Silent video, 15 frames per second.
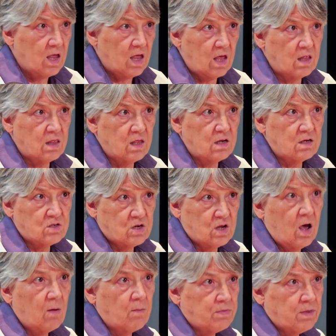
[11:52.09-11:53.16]
and that to
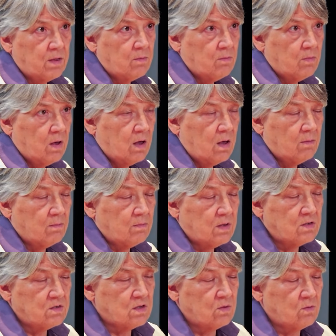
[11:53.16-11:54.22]
help them
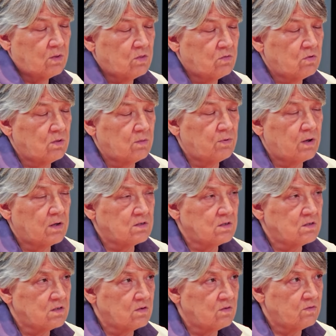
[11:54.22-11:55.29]
as they went through the
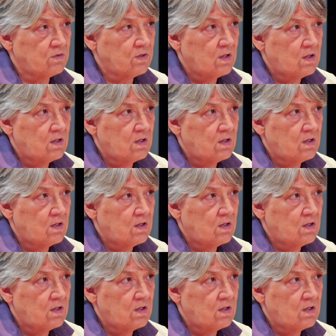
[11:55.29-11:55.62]
process of